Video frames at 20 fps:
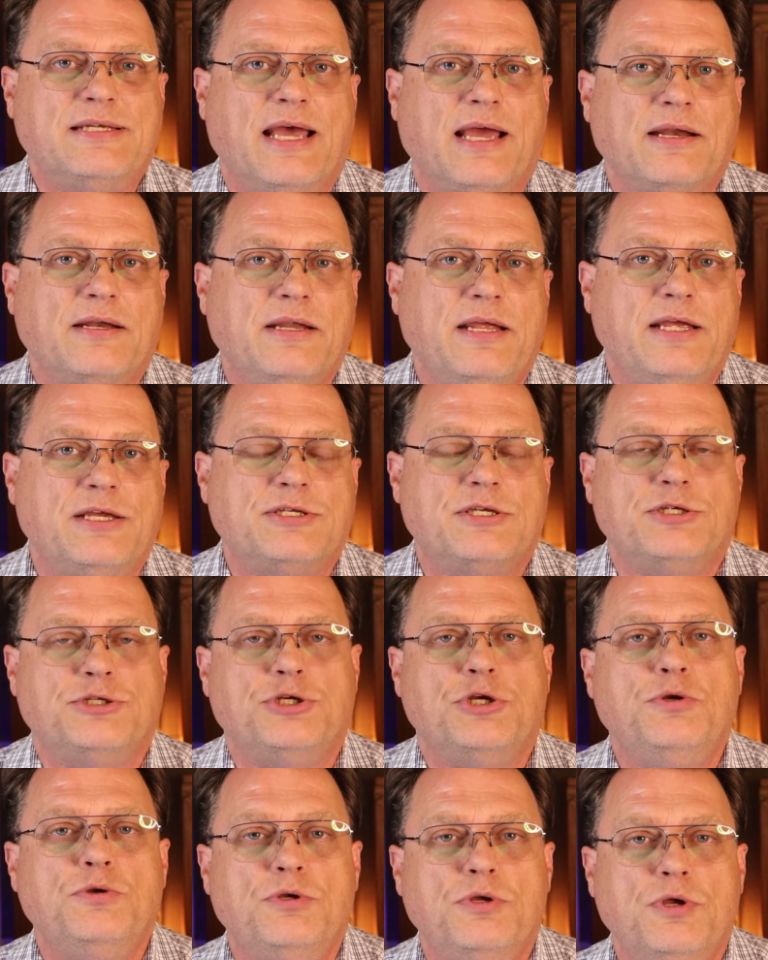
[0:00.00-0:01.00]
techniques
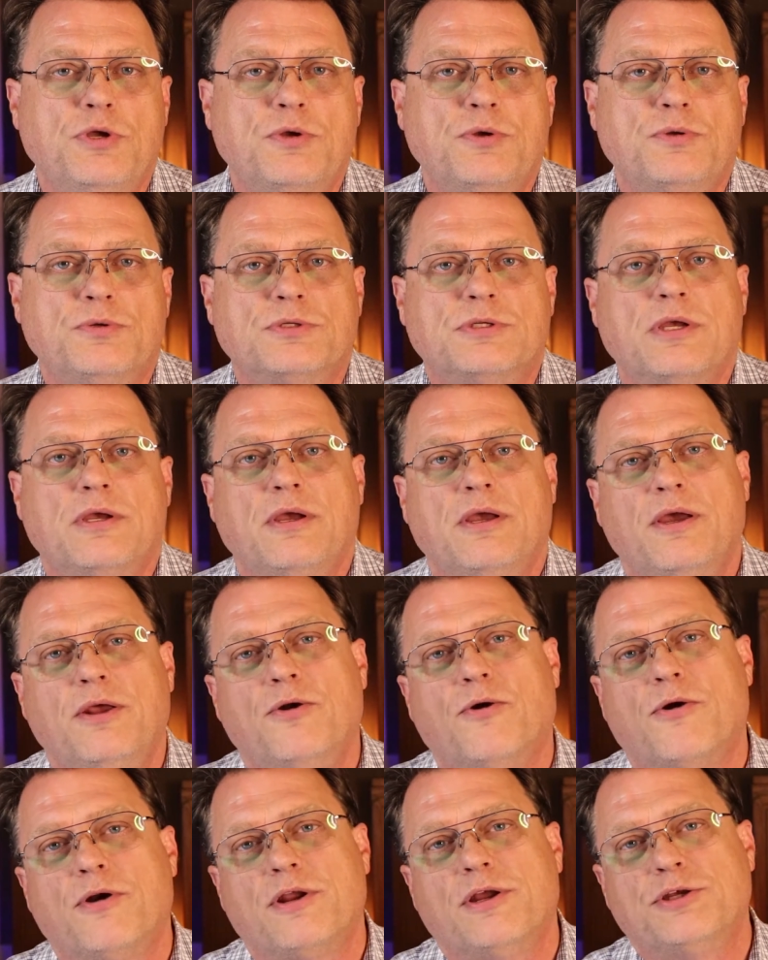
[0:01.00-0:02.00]
that you use
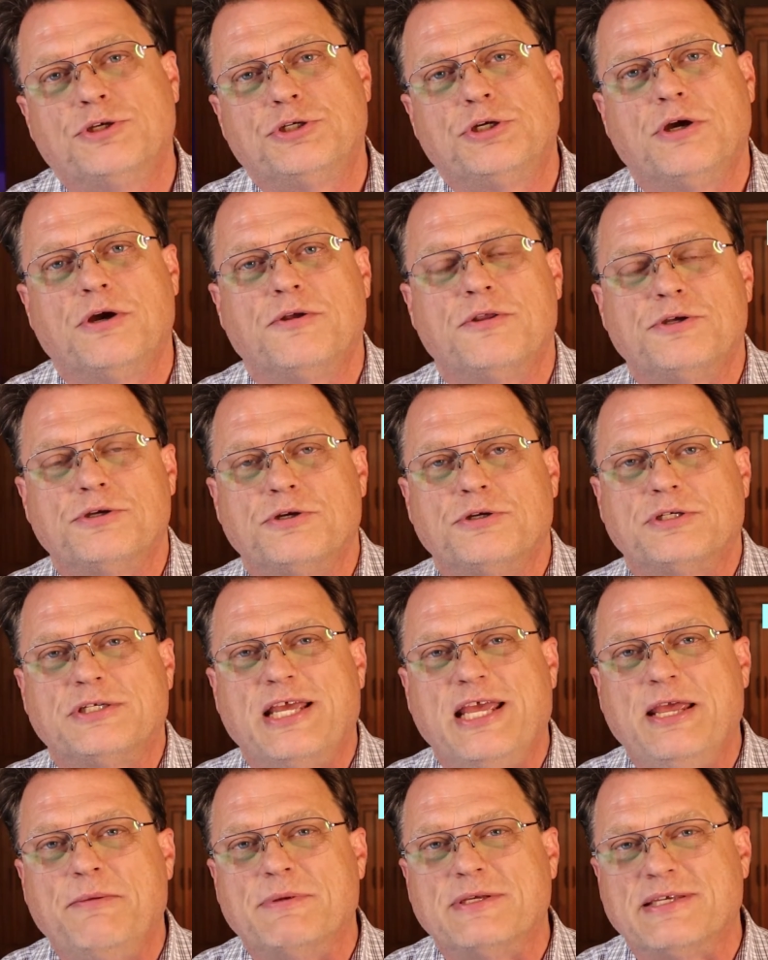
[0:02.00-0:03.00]
in order to ensure that your
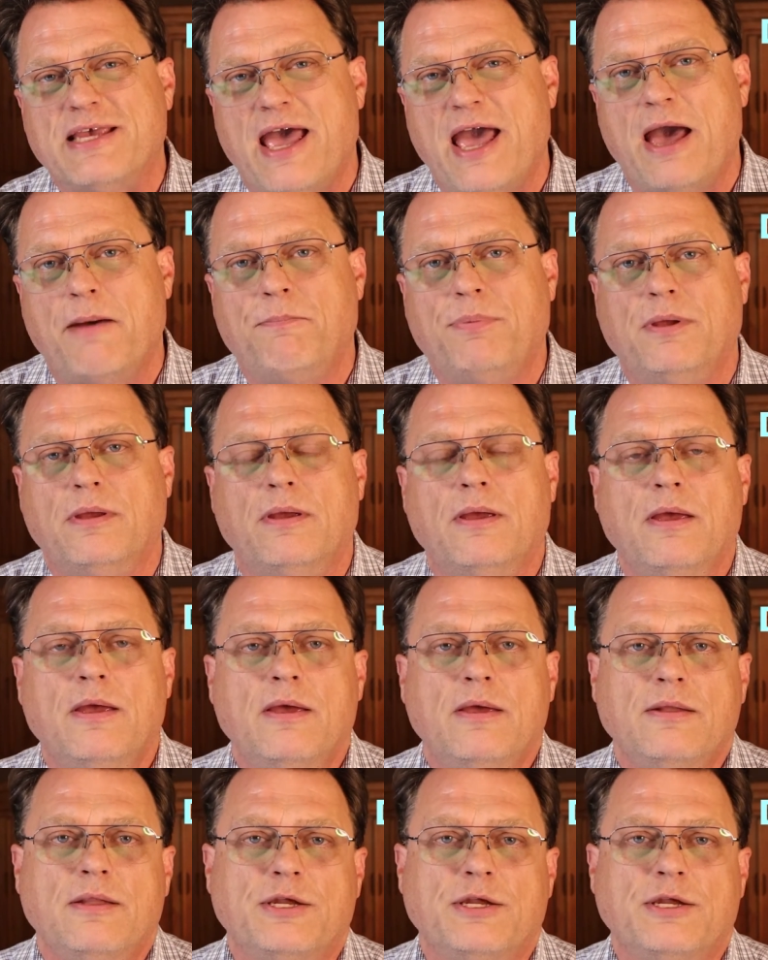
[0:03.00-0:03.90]
team is happy,